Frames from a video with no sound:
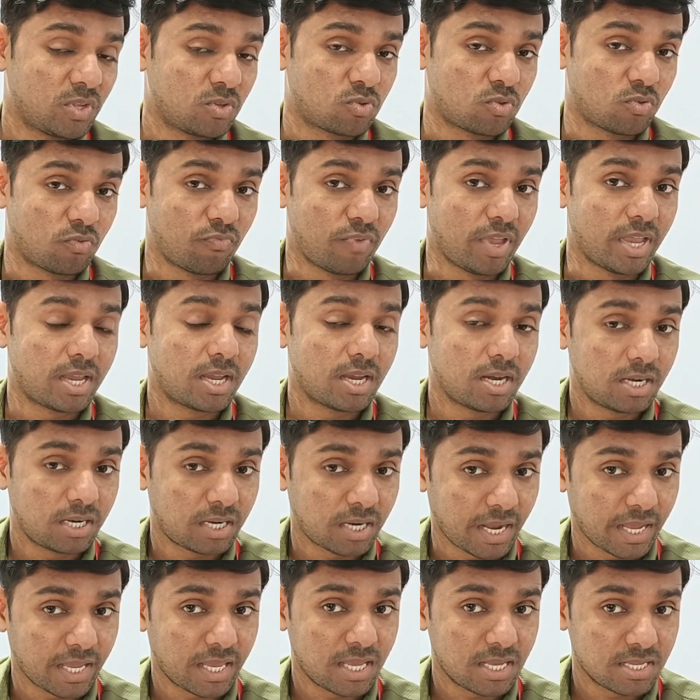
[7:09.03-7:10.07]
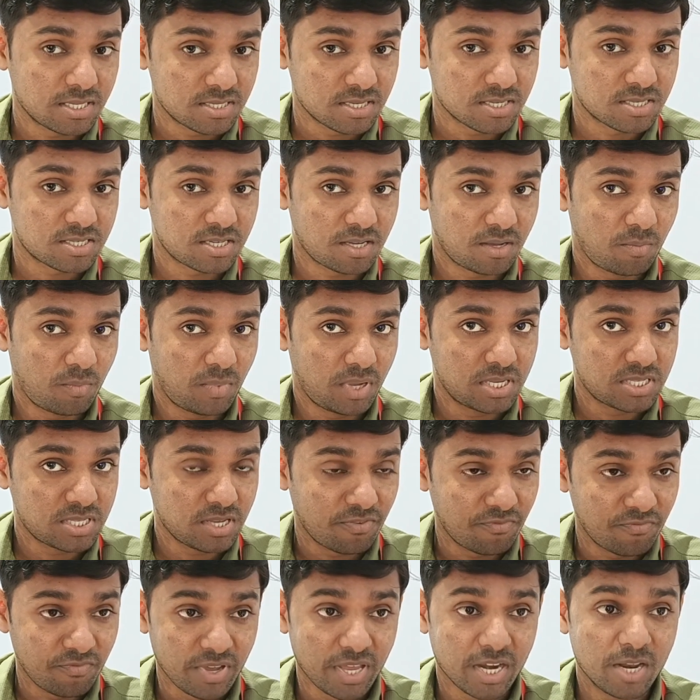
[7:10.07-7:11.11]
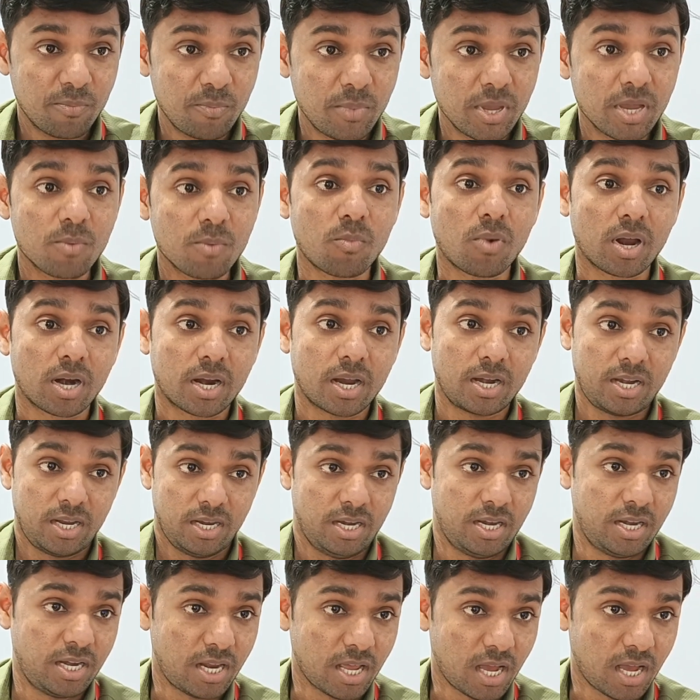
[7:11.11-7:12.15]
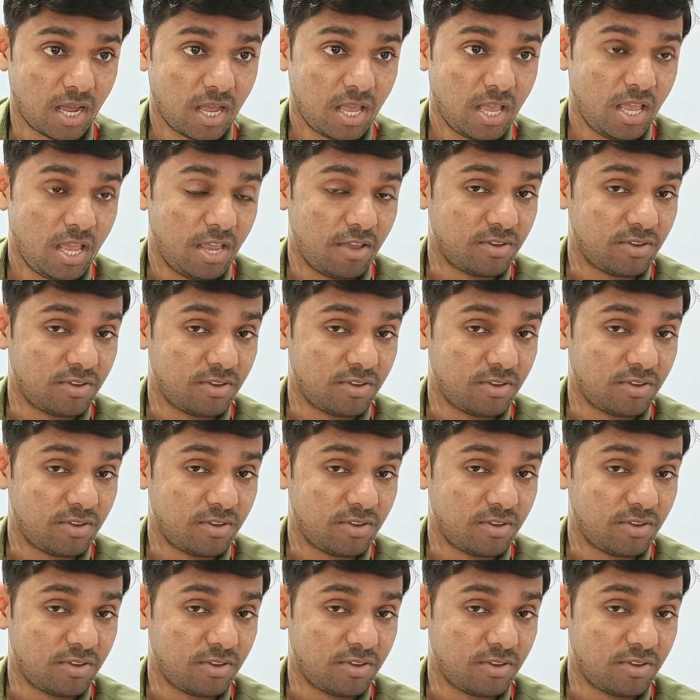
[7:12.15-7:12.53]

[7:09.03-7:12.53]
So vehicle tracking system is a very big market in India,